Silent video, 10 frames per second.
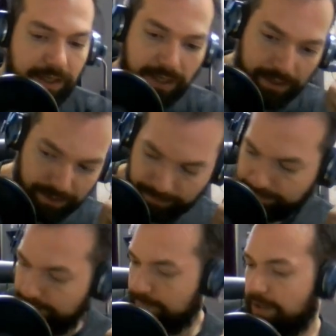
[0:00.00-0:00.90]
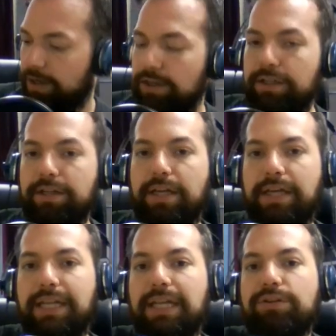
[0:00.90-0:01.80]
On
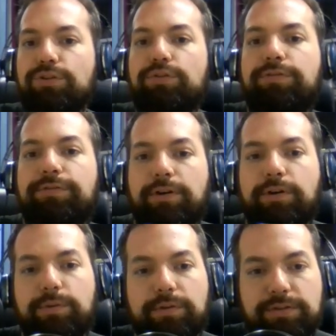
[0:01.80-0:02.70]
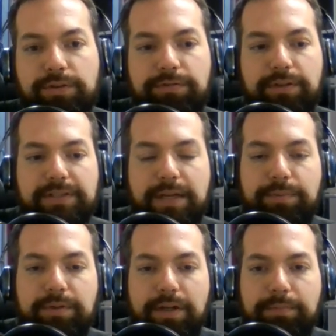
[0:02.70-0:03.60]
any new phone, so for
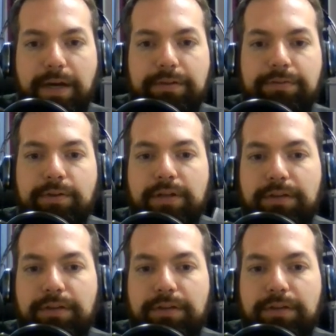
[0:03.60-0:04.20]
example, on my phone,